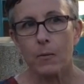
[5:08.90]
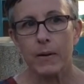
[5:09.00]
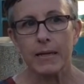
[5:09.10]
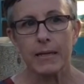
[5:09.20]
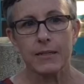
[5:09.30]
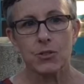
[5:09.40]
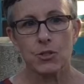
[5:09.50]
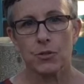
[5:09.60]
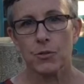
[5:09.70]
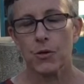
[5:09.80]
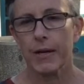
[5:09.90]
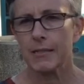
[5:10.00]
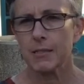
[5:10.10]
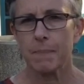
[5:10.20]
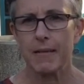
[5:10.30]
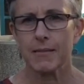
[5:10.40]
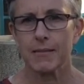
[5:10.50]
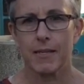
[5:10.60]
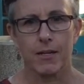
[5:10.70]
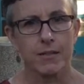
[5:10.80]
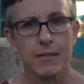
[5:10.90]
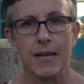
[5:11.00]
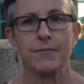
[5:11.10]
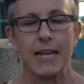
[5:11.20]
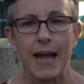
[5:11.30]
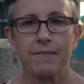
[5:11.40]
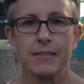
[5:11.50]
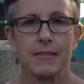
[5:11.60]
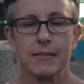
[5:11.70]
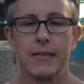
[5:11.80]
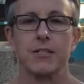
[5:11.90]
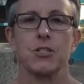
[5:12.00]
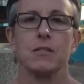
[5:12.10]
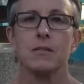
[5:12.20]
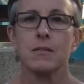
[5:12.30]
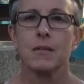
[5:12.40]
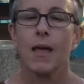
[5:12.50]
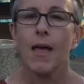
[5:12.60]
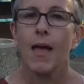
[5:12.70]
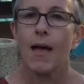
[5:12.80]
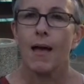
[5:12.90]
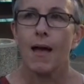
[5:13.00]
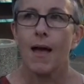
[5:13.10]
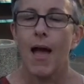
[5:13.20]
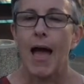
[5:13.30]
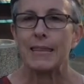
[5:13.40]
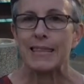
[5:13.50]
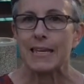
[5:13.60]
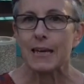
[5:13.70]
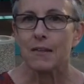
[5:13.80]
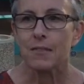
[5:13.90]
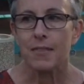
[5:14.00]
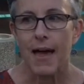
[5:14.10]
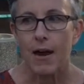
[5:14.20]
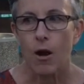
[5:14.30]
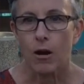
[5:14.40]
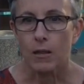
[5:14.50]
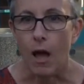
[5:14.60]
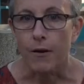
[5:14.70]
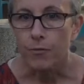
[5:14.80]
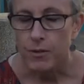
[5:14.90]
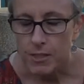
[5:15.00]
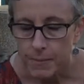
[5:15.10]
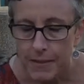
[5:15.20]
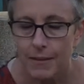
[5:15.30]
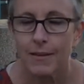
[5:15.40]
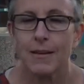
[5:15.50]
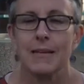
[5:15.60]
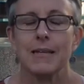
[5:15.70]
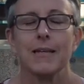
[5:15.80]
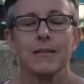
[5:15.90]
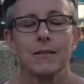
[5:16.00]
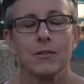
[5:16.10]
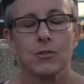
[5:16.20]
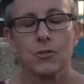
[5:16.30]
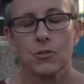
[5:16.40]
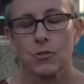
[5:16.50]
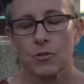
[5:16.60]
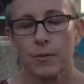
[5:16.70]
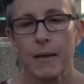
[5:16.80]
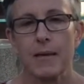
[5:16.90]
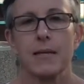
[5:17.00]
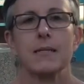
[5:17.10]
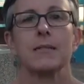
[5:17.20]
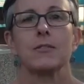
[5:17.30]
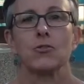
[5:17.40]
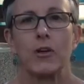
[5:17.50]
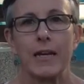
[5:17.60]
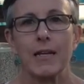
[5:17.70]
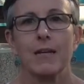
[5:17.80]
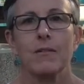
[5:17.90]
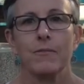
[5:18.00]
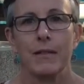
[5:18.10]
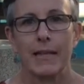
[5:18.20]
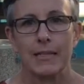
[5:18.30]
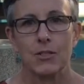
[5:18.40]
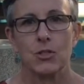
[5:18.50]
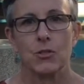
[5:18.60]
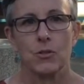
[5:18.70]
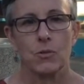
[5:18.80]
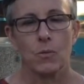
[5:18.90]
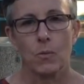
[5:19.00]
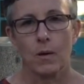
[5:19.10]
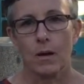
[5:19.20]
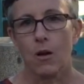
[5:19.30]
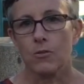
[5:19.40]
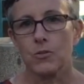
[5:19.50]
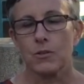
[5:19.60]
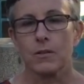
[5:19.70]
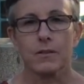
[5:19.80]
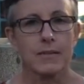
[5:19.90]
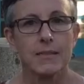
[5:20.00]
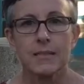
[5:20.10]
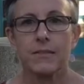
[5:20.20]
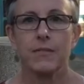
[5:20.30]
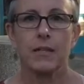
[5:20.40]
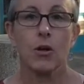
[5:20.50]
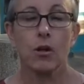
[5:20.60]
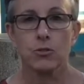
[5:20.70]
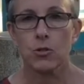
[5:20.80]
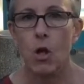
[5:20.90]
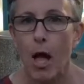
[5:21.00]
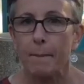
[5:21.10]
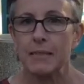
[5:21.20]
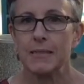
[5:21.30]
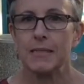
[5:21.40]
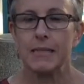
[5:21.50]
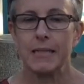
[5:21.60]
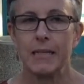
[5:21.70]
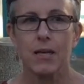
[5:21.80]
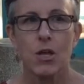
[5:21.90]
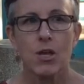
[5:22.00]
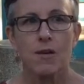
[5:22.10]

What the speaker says: We need to create spaces that are safe to have these discussions. I think that our law enforcement need tremendous training related to cultural sensitivity, cultural competency,